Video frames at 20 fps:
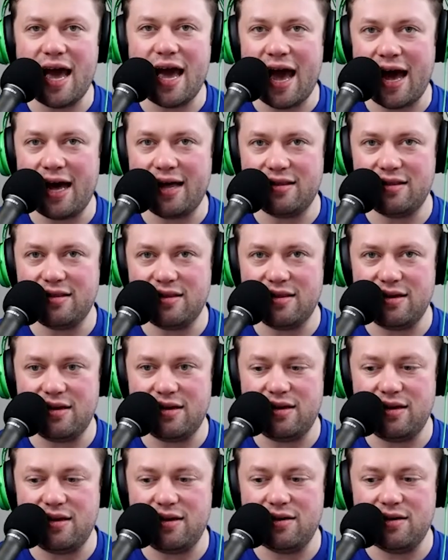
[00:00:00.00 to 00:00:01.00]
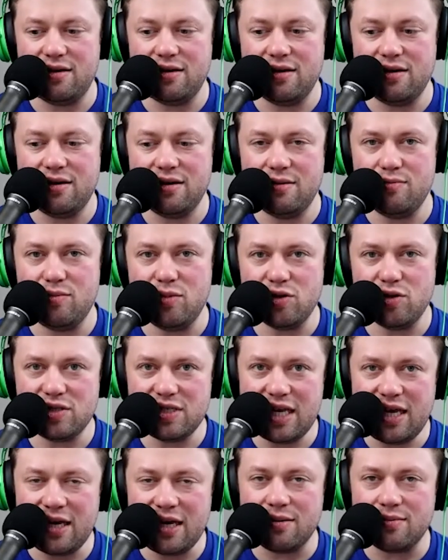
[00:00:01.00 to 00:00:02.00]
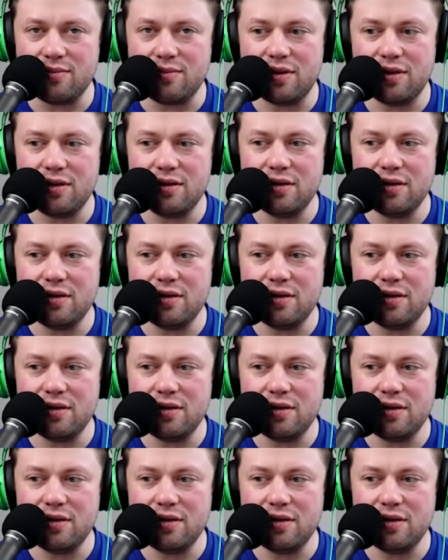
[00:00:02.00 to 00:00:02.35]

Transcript: at the museum